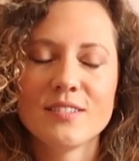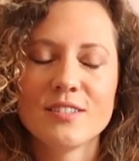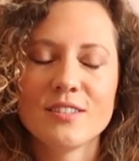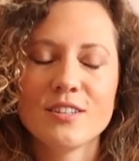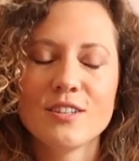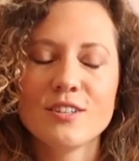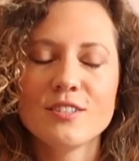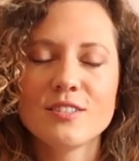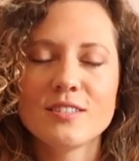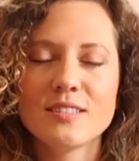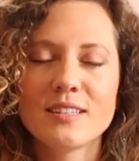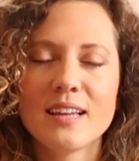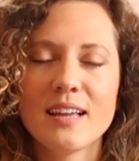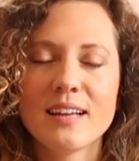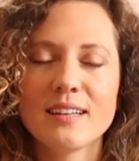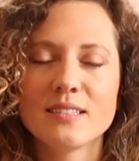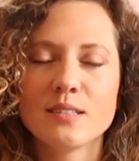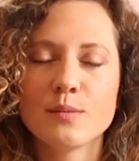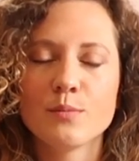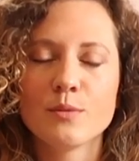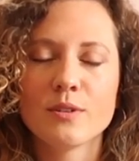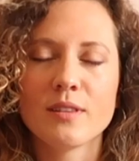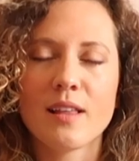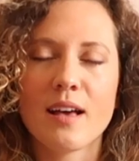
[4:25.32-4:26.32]
Just take
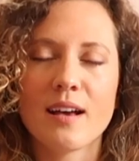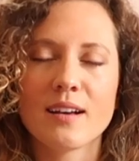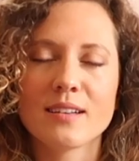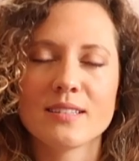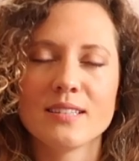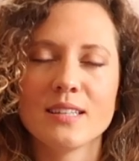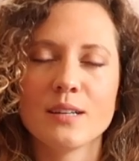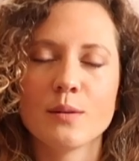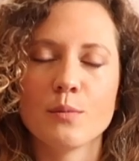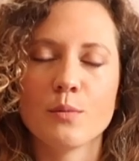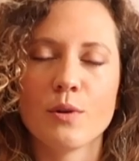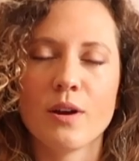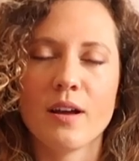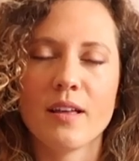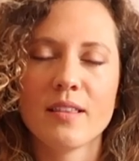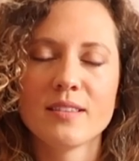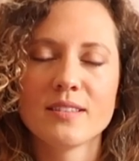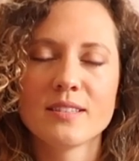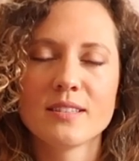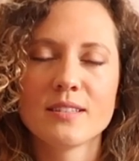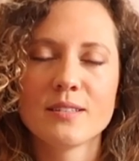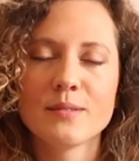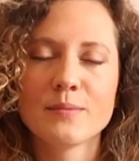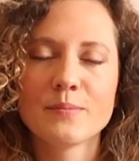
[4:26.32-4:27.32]
some relaxing
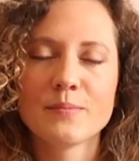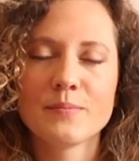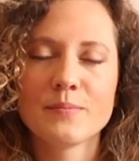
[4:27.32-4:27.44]
breaths.